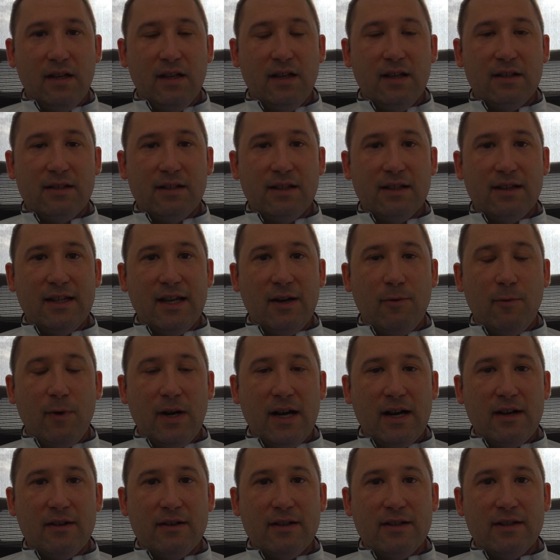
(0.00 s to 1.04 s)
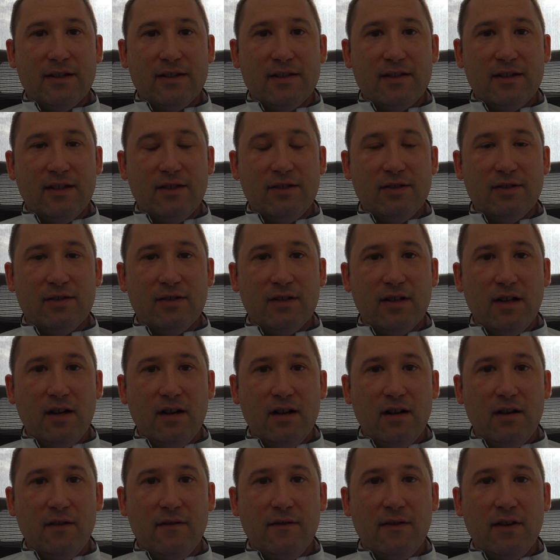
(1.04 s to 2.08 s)
and get that wire in the center
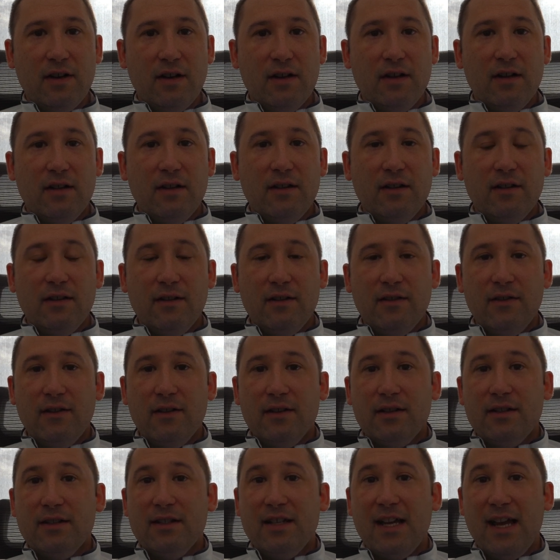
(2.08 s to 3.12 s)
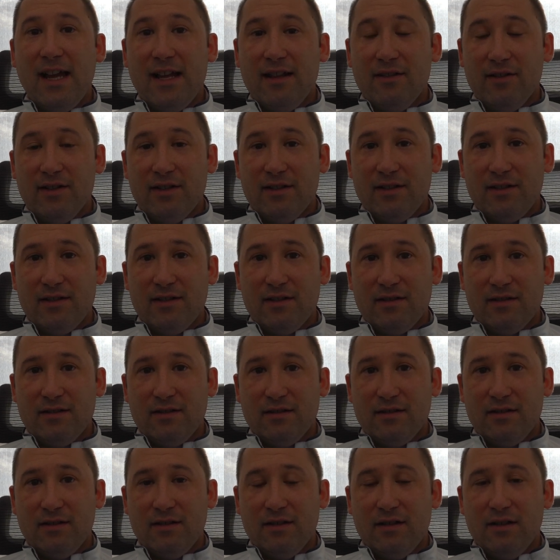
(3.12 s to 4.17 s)
of the talus.
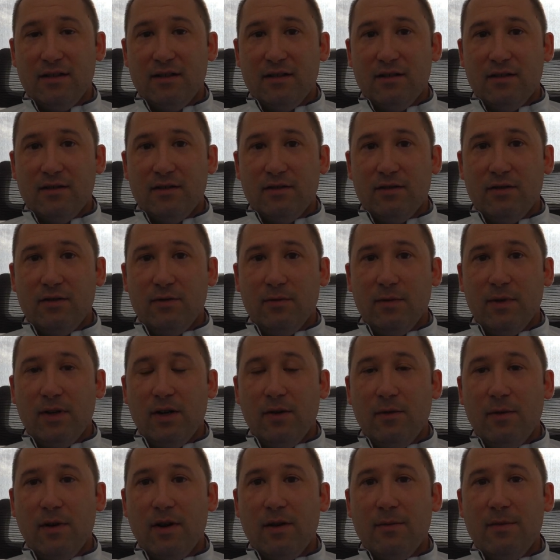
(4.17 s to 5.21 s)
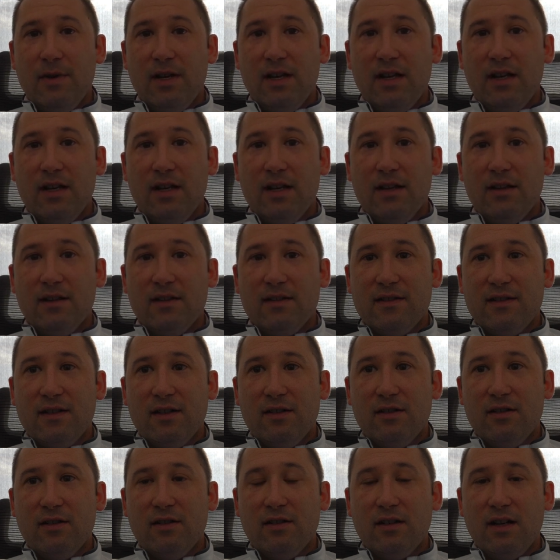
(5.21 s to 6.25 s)
So we don't want to be in the
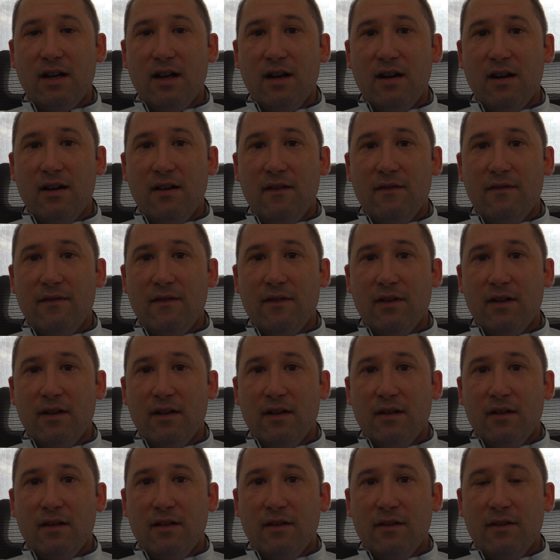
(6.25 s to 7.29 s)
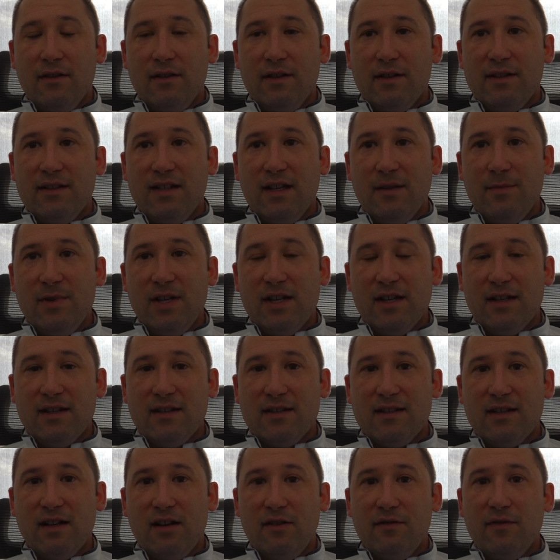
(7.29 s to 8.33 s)
center of the tibia
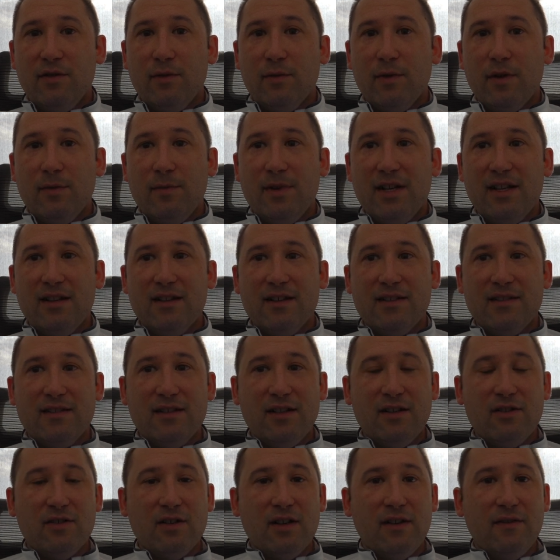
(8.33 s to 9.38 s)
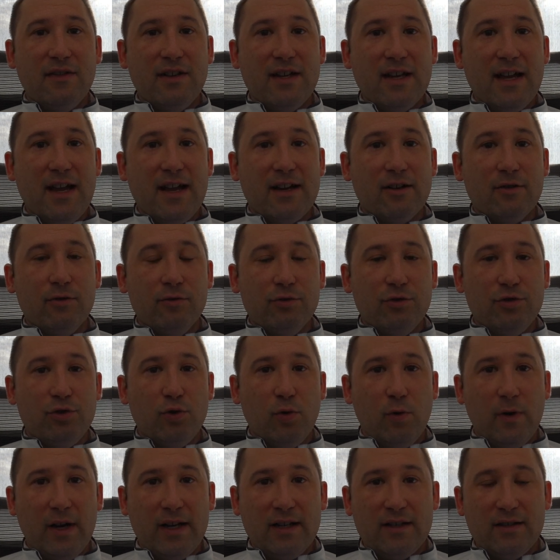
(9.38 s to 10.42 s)
itself, we want to be in the center of the ankle
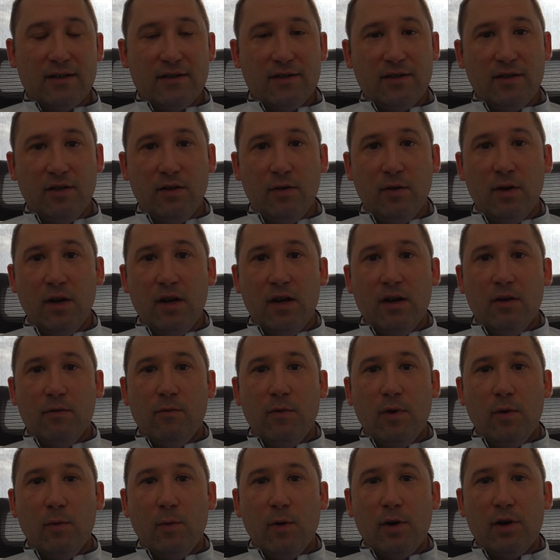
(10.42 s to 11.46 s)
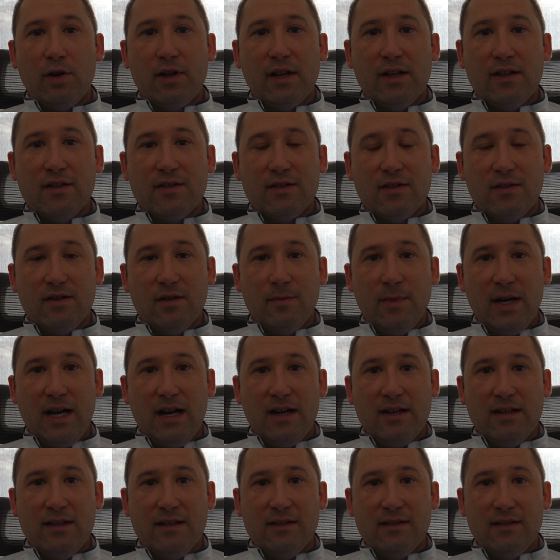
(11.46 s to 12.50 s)
joint. So what we're concerned
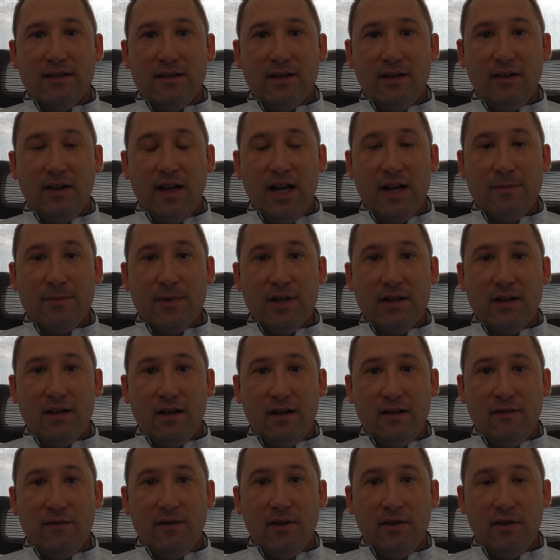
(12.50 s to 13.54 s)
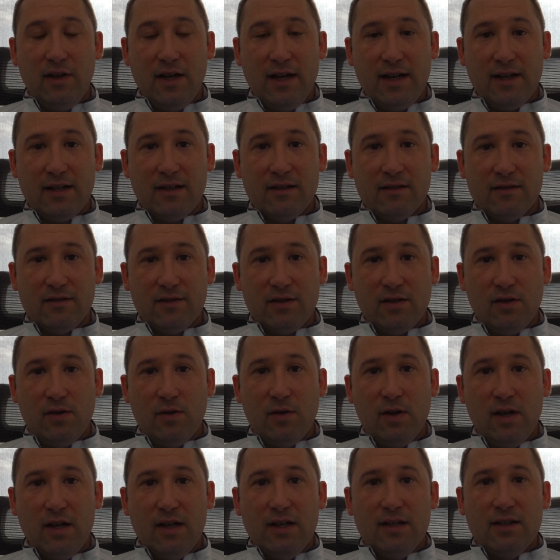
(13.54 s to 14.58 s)
about is the alignment of the leg.
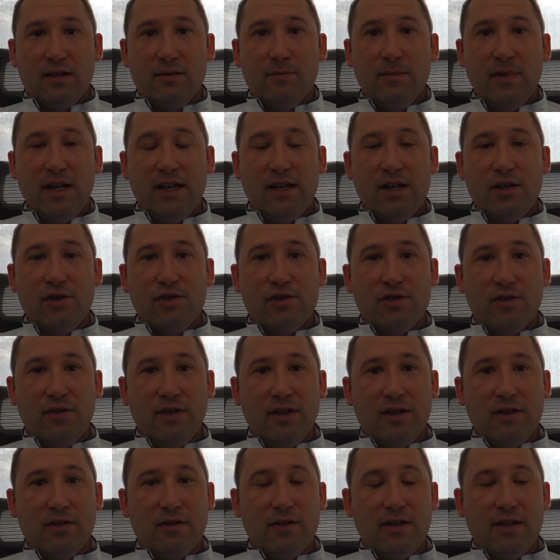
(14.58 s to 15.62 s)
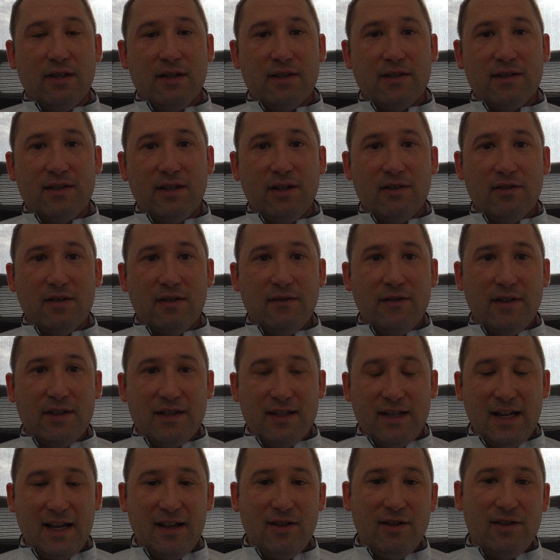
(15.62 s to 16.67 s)
So making sure that you're in the center of the
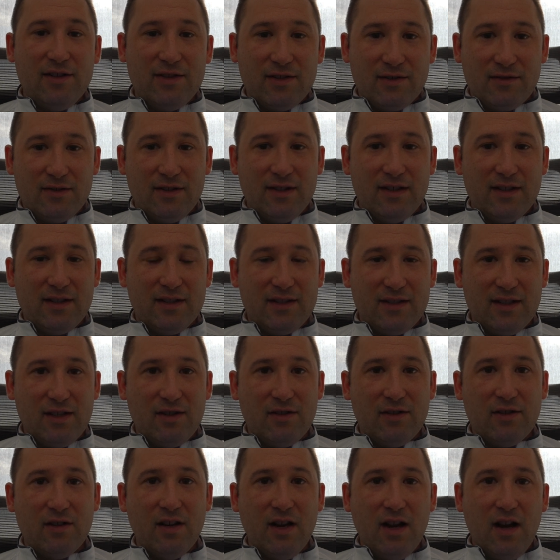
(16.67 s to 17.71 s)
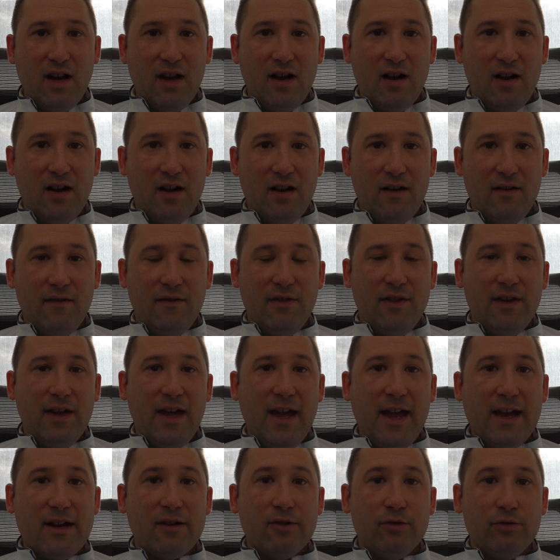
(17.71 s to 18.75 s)
talus or in the center of the
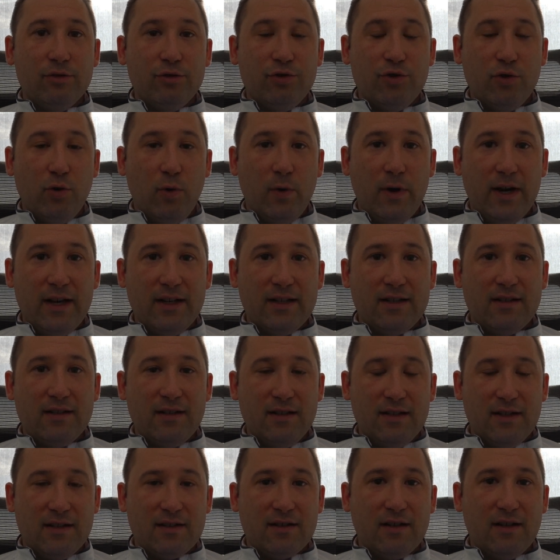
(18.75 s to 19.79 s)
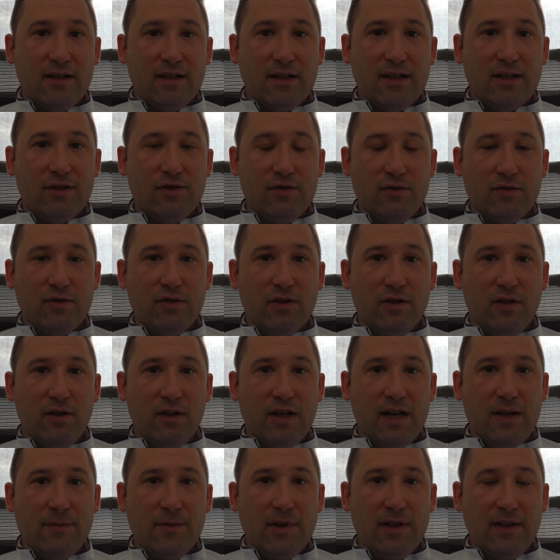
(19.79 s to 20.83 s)
ankle joint is going to get you good
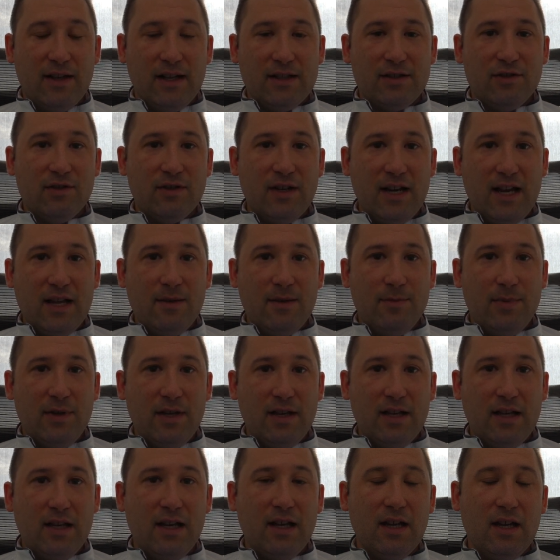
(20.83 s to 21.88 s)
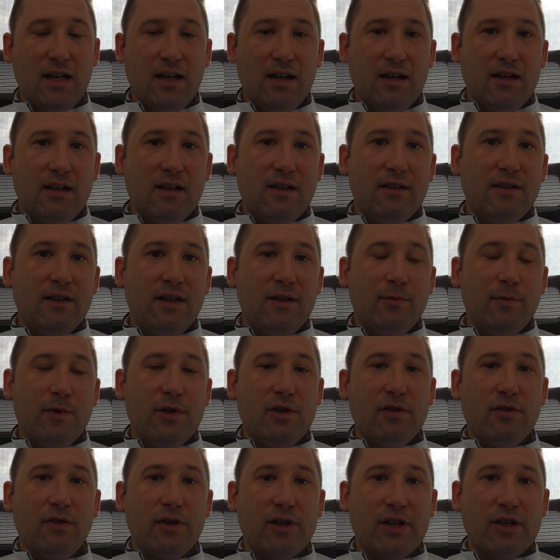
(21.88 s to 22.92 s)
alignment. That's your AP. And then when
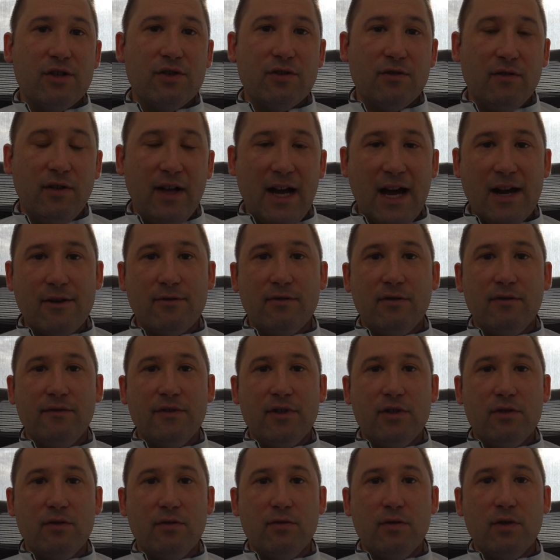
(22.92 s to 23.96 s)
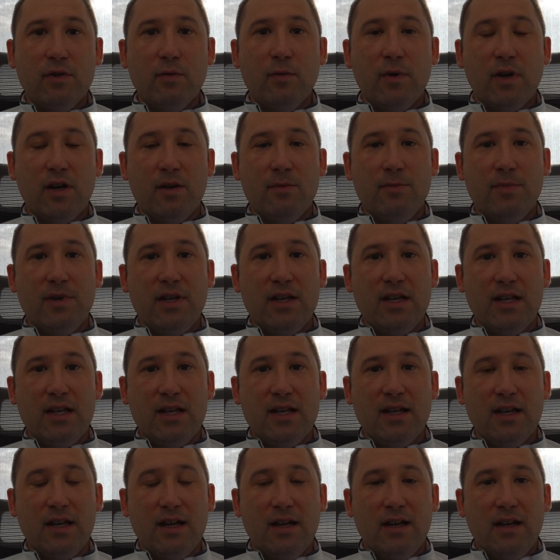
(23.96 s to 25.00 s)
you look at your lateral view, you want to
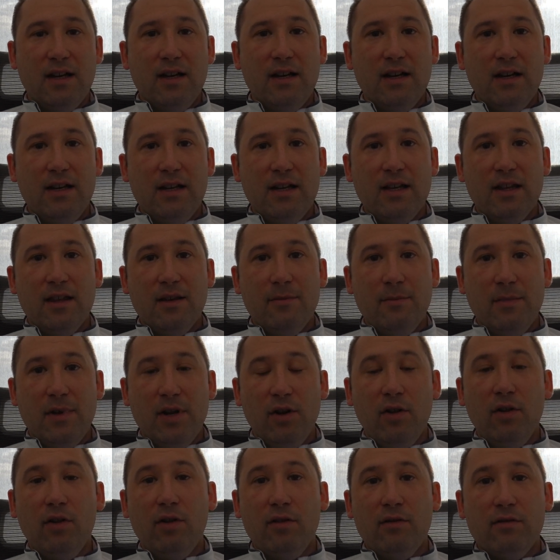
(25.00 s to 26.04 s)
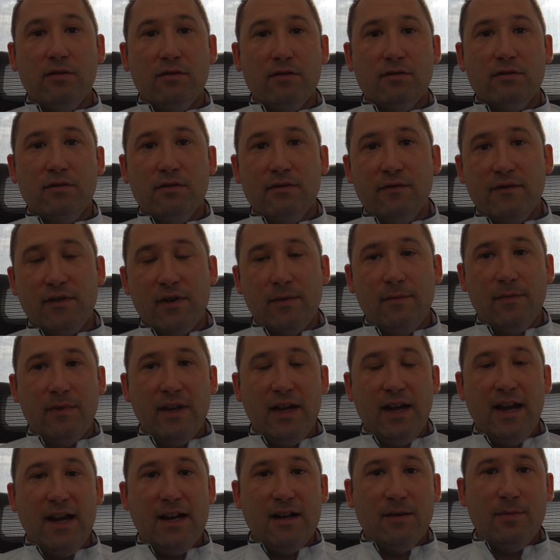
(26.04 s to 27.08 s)
be in the middle from the A